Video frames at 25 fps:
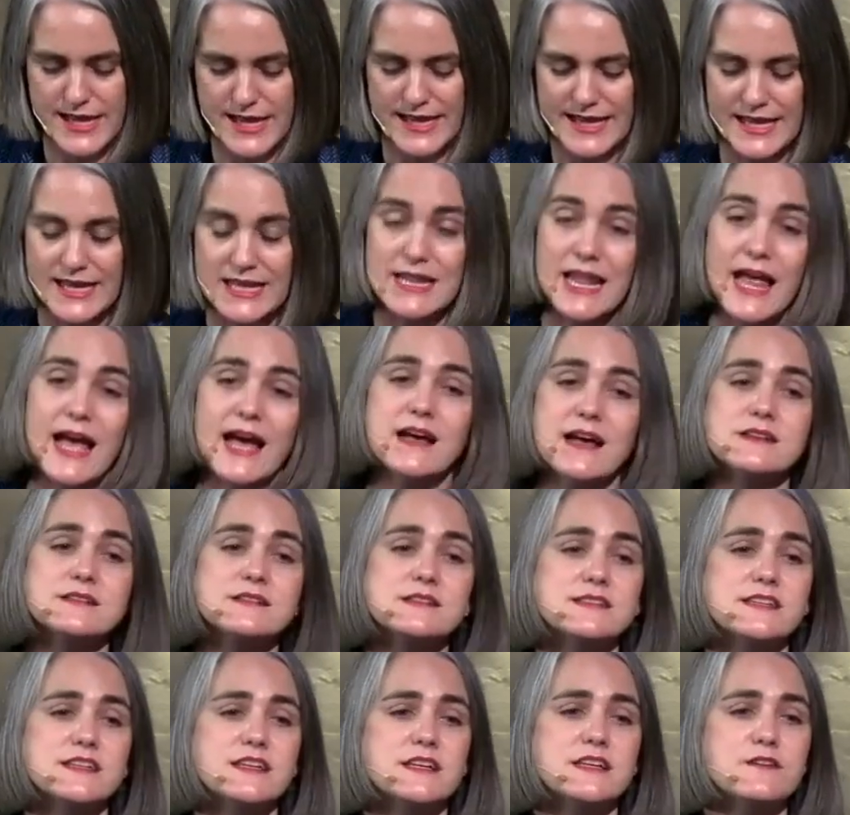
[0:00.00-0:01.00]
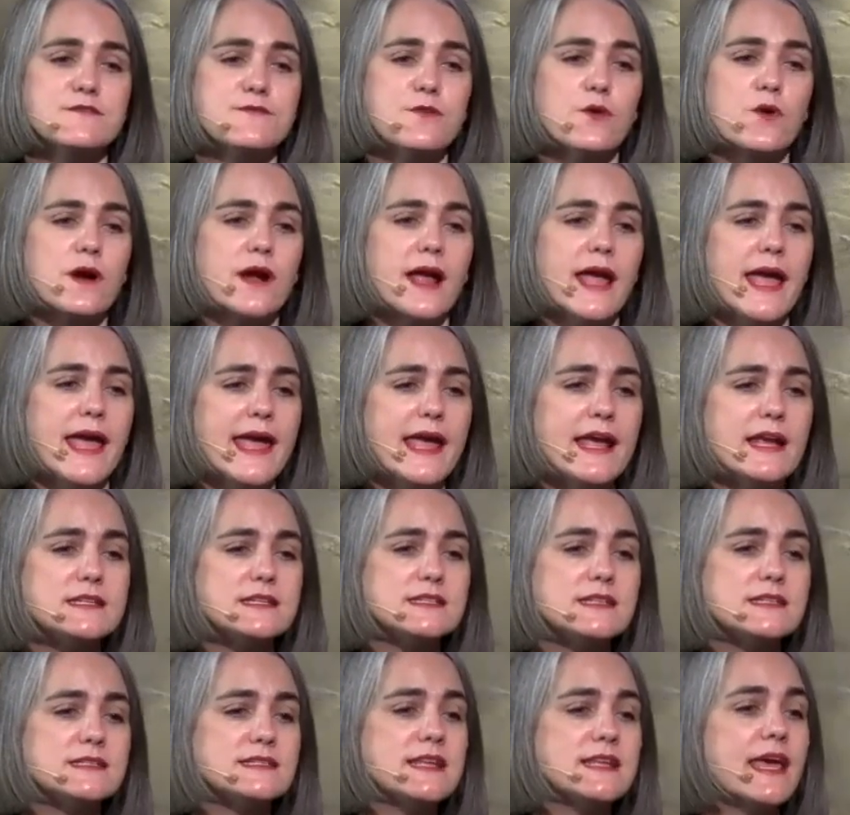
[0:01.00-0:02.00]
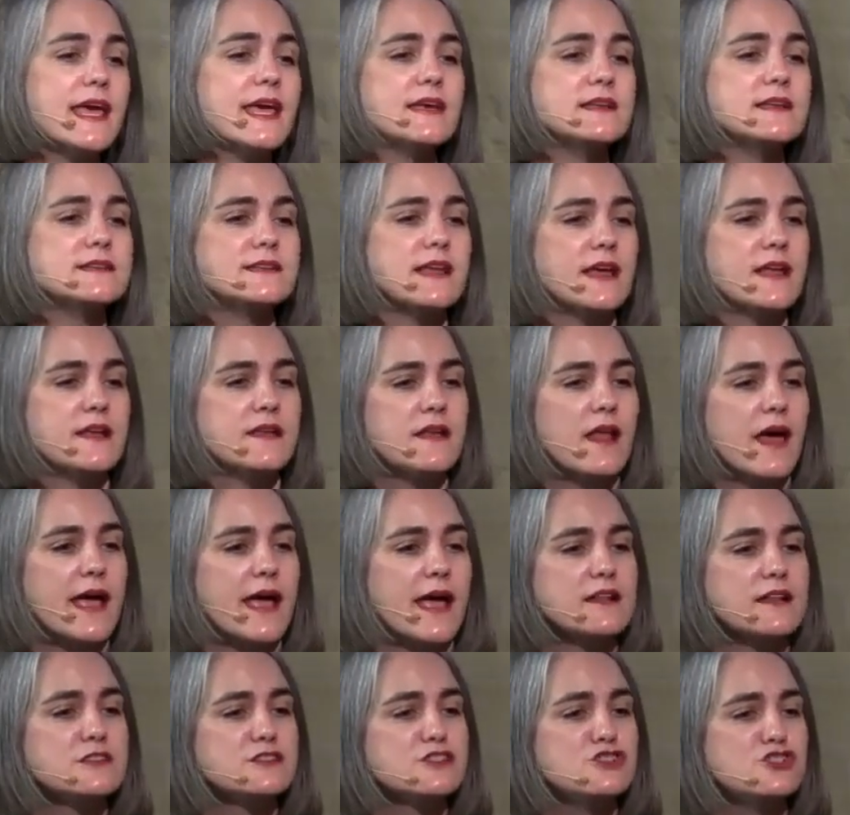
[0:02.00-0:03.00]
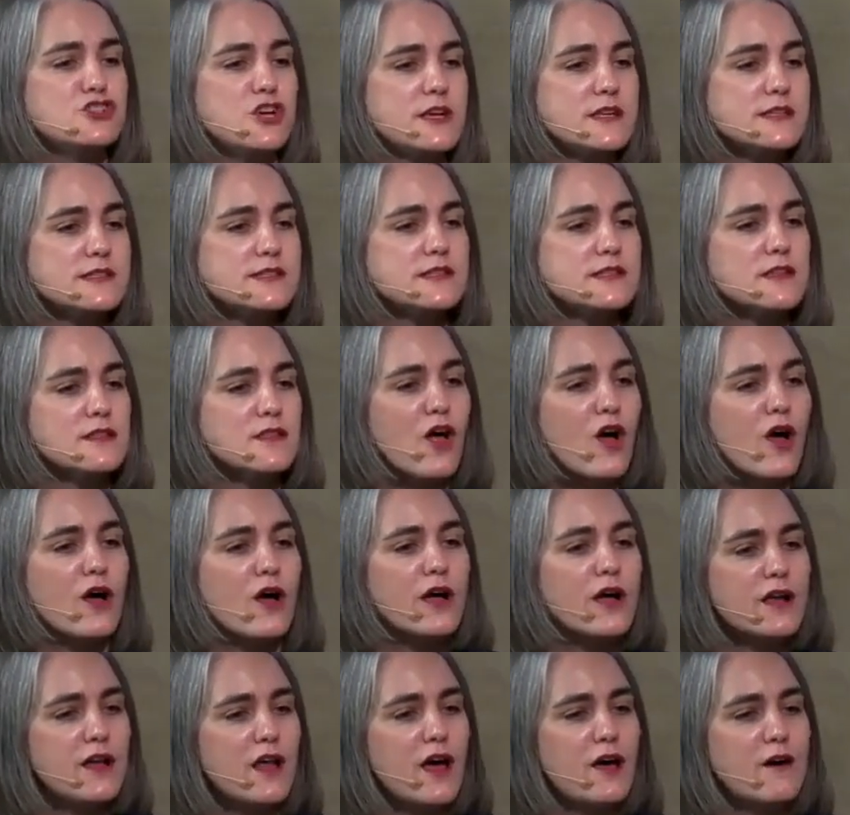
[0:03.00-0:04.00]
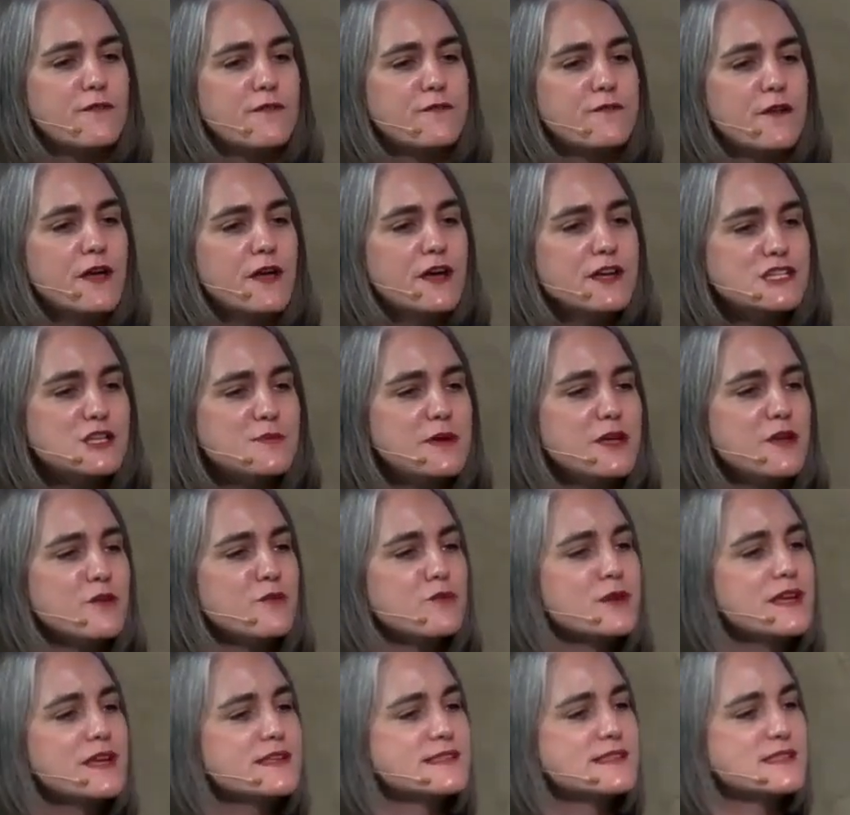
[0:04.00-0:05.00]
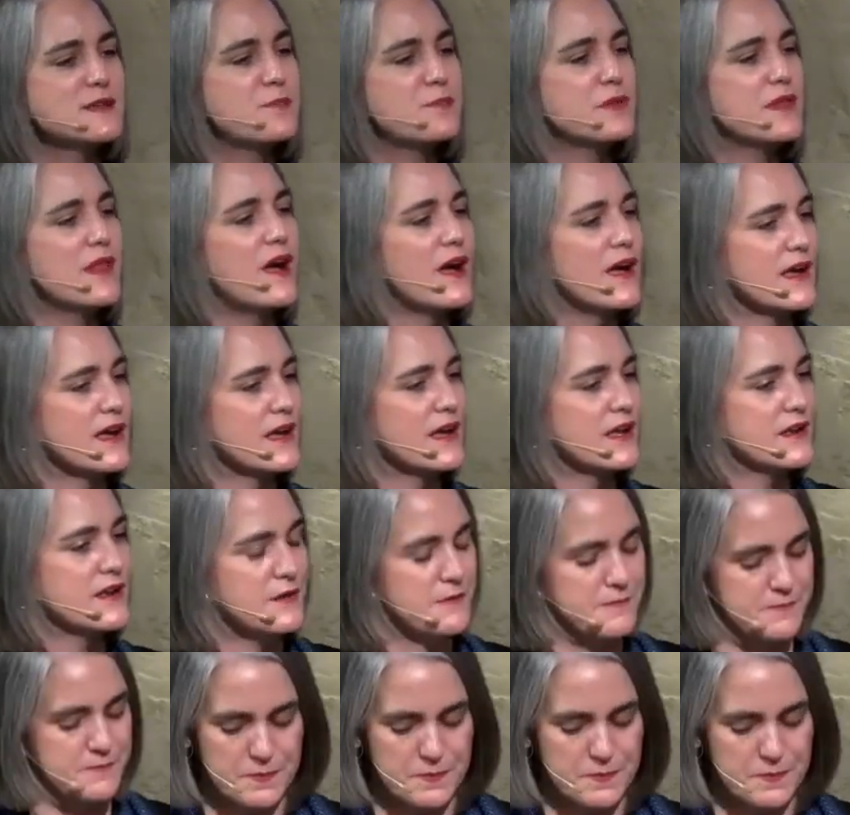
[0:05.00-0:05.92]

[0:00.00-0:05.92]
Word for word: it lasted for eight days and nights, just long enough to be resupplied.